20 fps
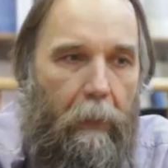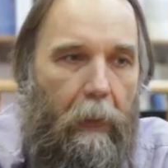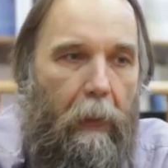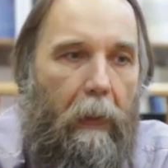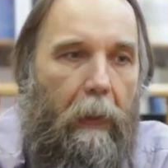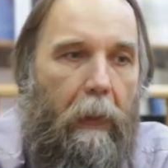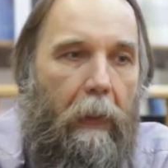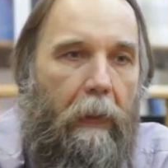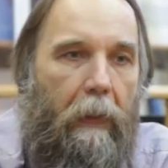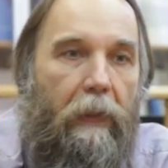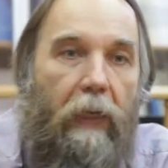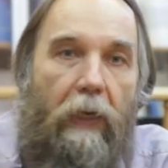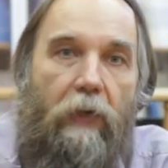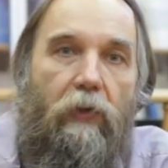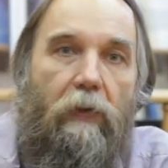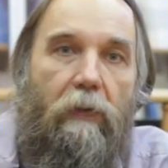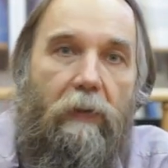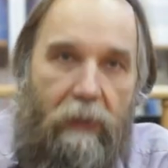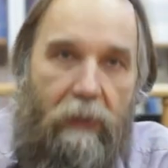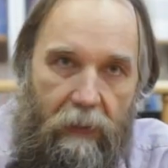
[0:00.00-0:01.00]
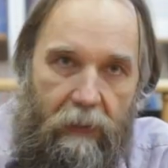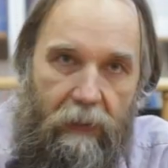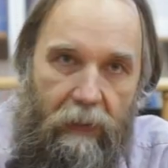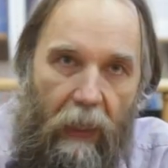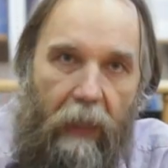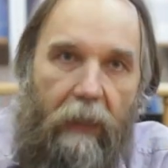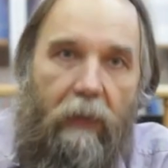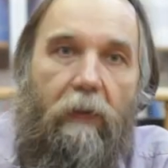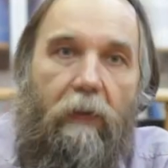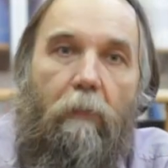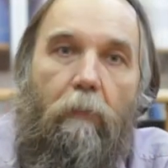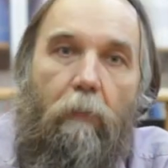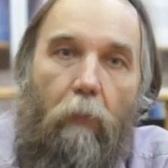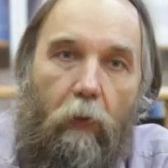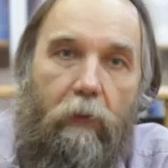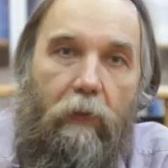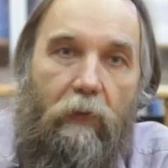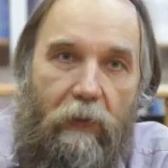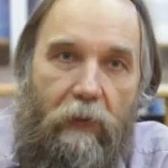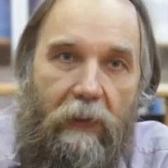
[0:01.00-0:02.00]
national society,
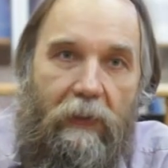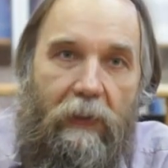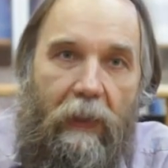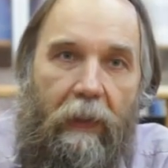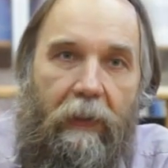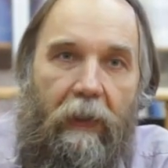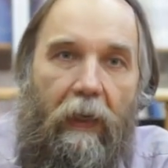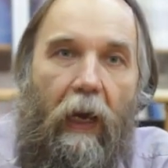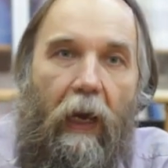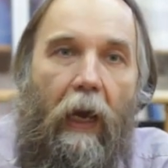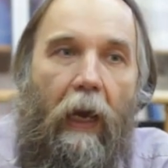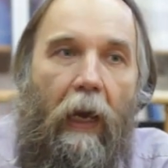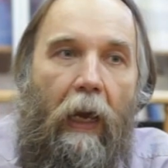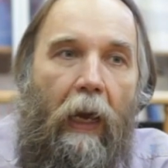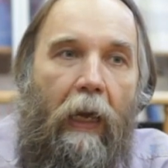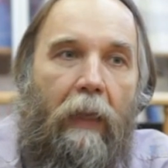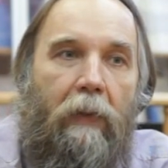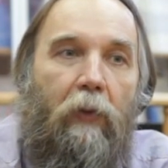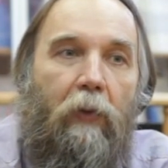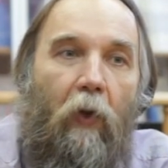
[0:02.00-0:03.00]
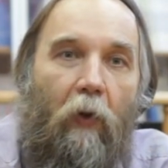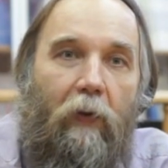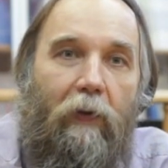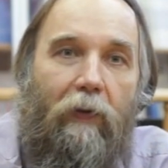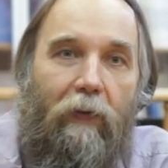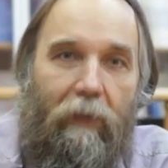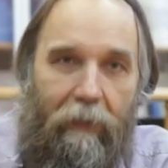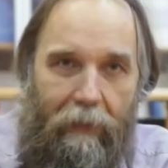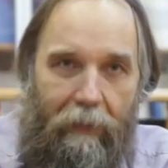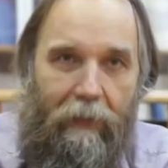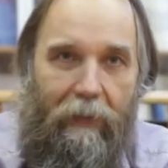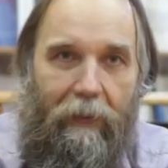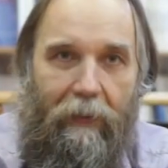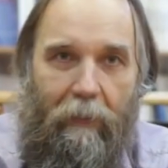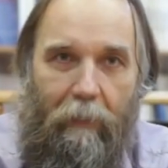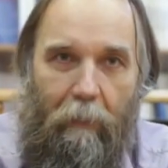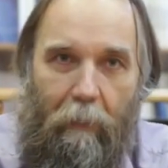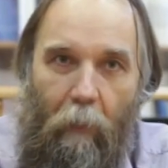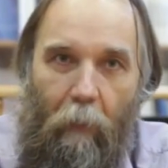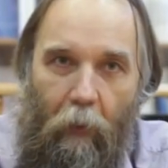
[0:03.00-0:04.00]
modern society, are not
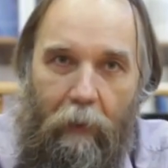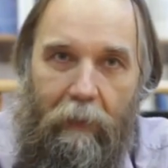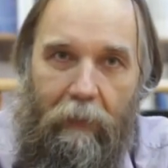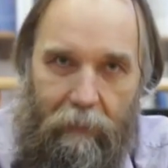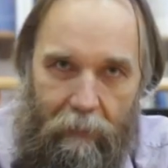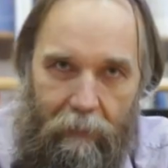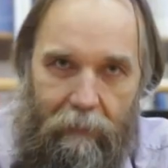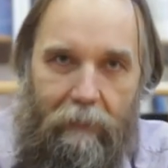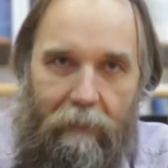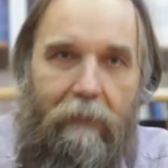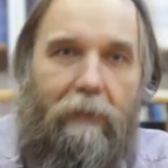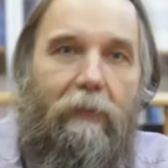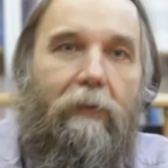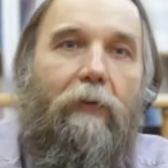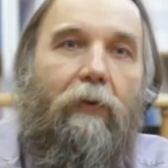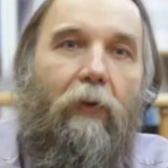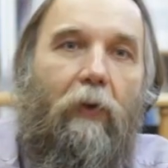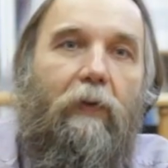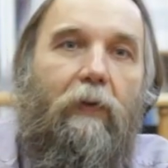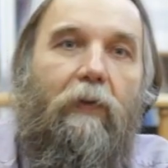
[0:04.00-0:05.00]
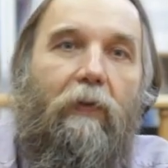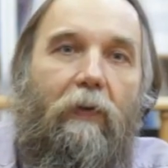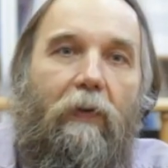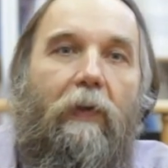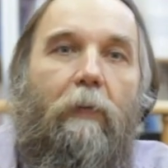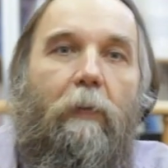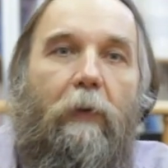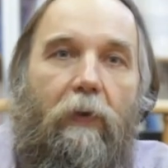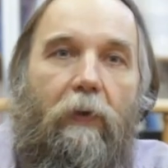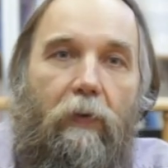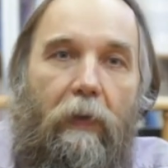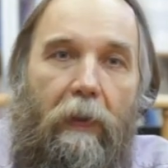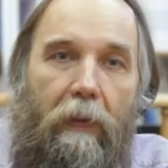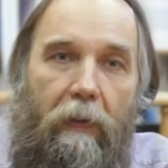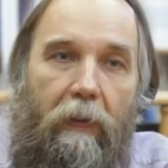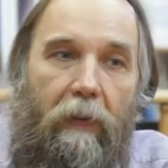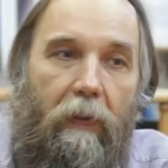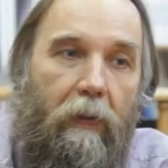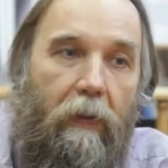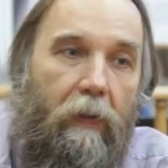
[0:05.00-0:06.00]
modern, not
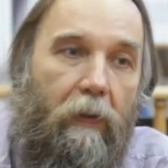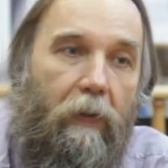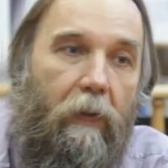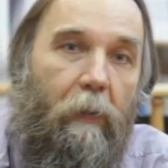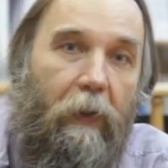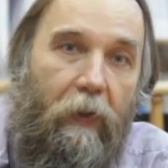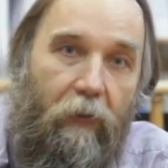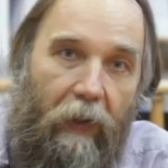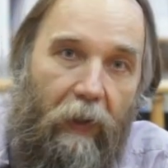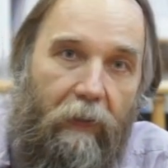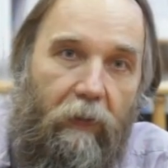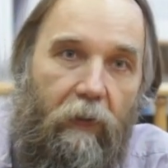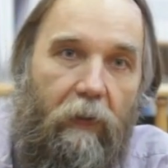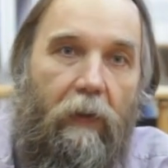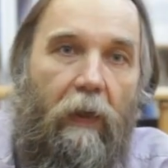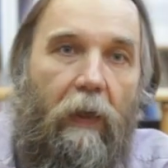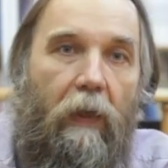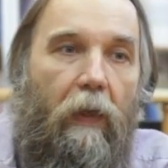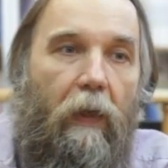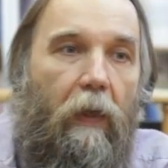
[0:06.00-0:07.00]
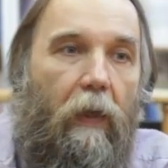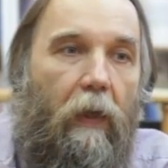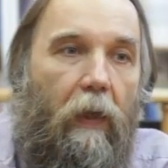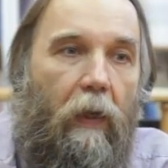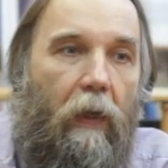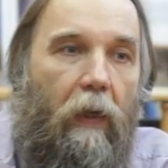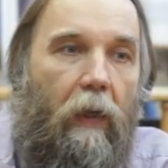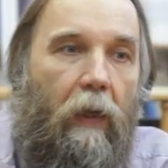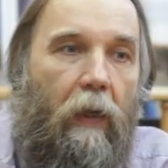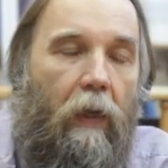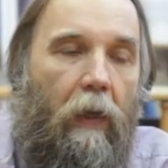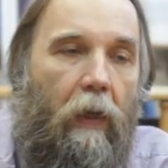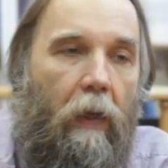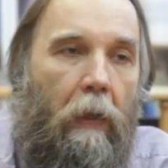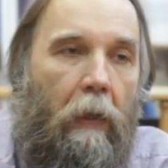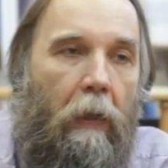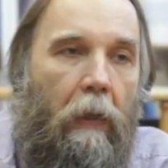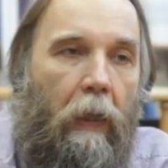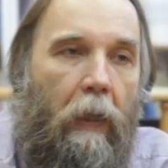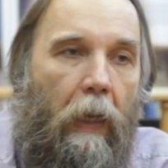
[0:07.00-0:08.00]
democratic,
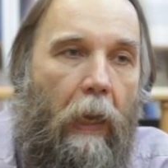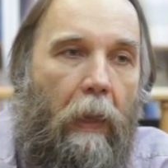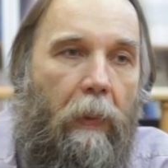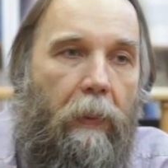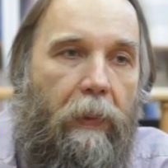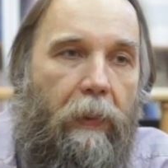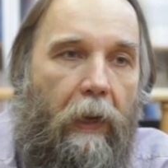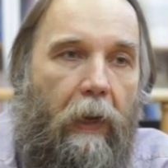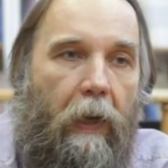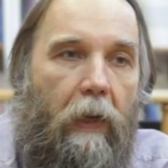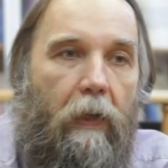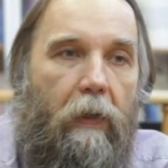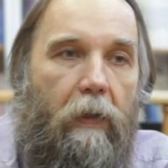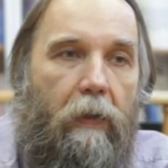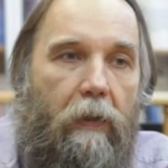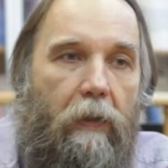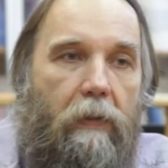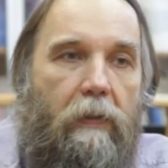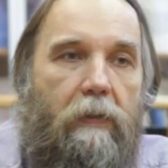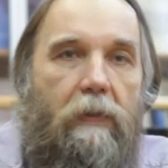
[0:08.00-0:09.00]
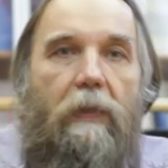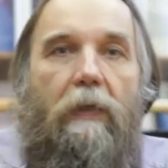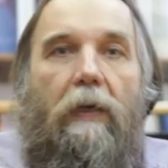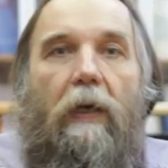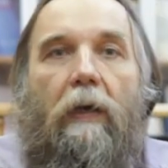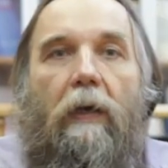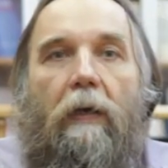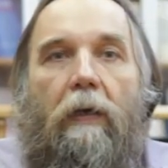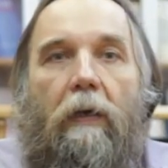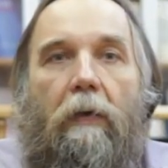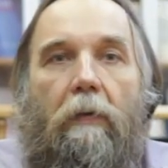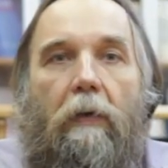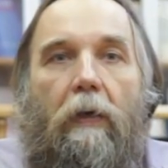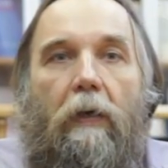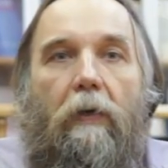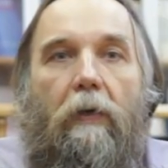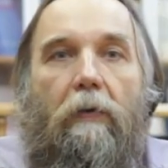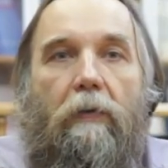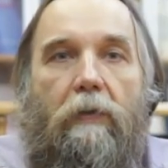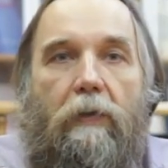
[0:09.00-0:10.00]
and there is a
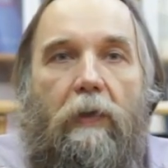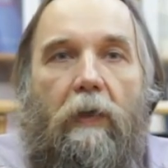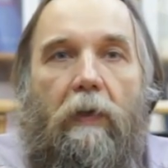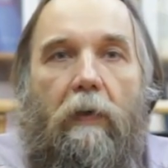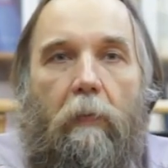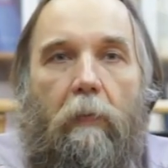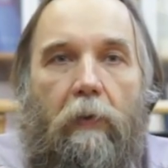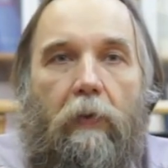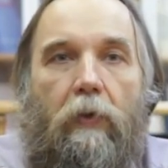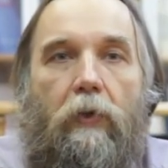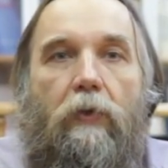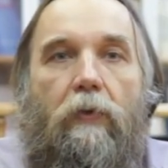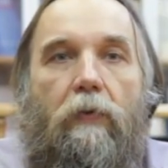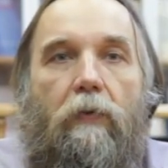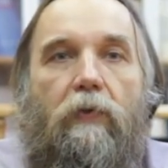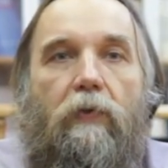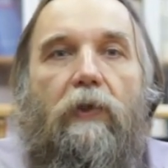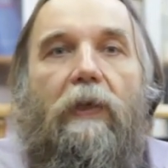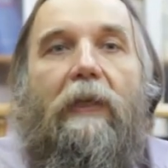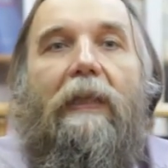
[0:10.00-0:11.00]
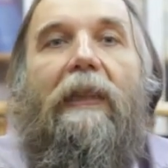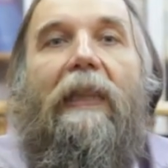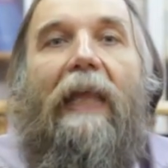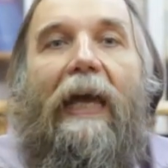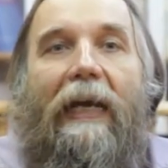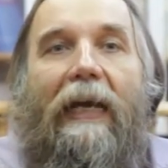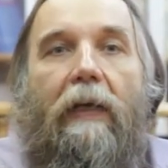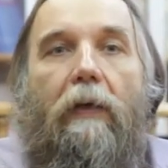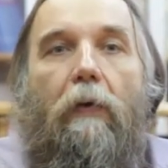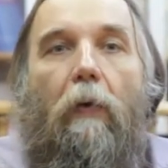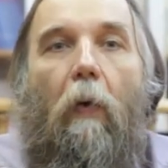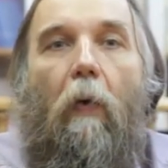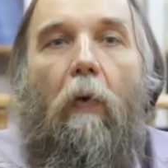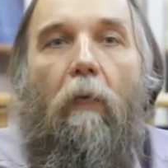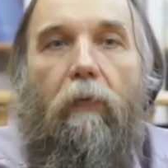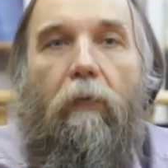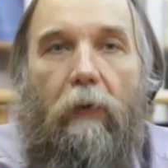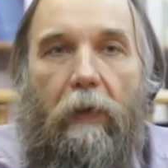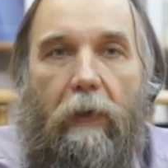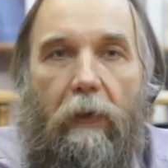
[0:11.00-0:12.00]
considerable, huge lack
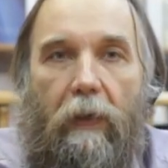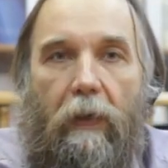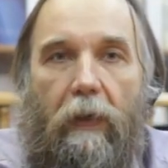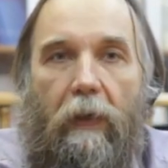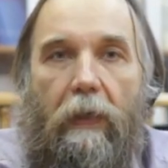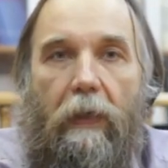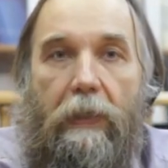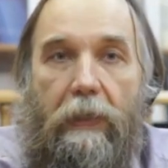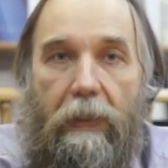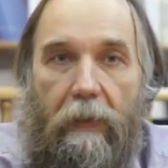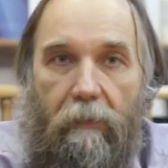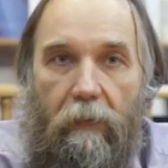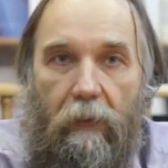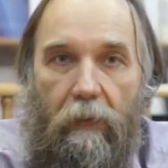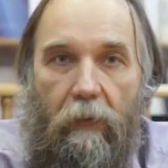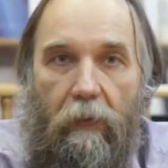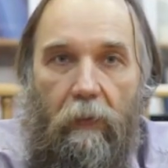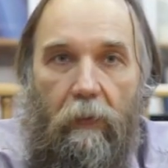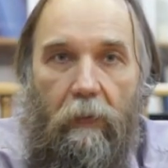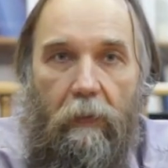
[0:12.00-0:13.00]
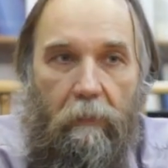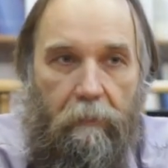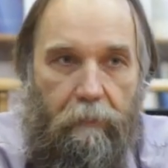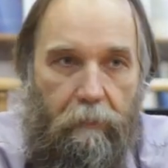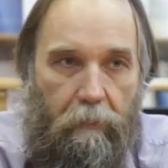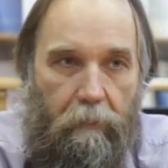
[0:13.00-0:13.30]
of individual